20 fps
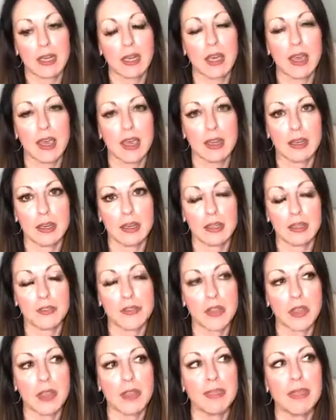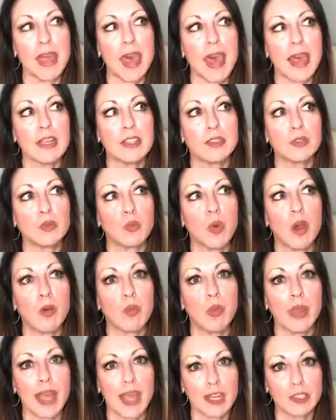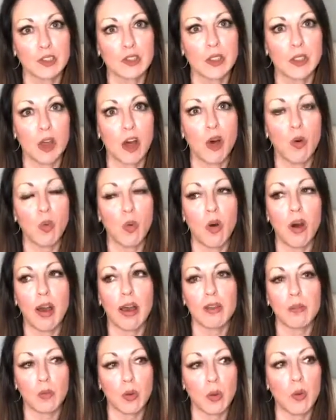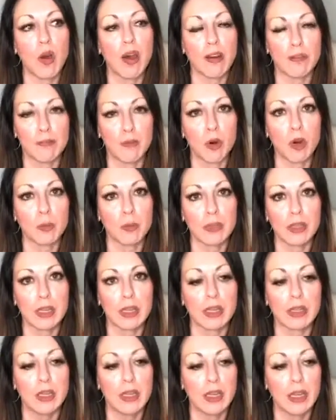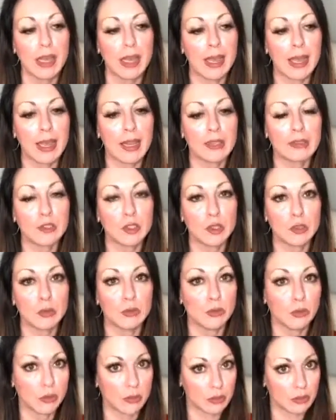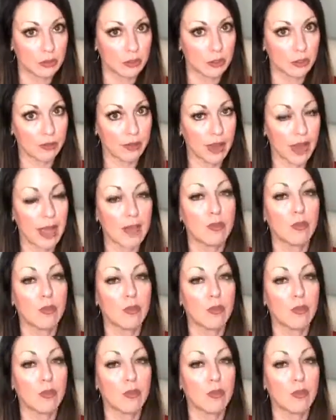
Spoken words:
and see, and that is what we actually all want. We want a formula to survive